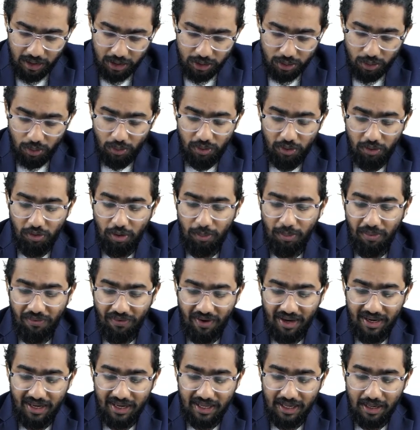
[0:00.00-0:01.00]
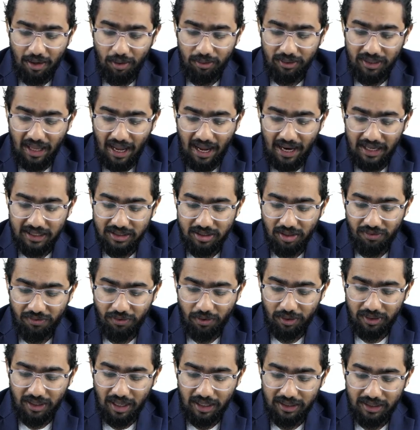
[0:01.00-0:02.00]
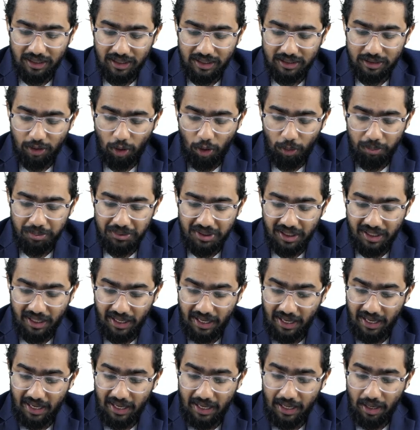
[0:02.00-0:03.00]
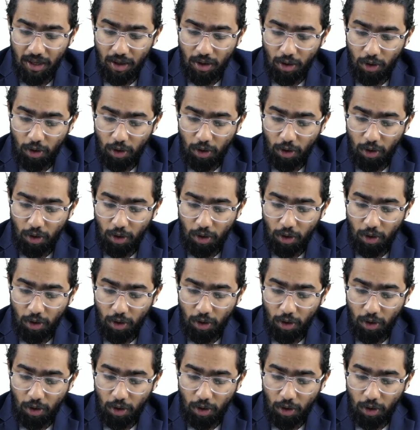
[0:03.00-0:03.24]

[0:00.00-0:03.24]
So you will be finding out the answer for that thing is option A,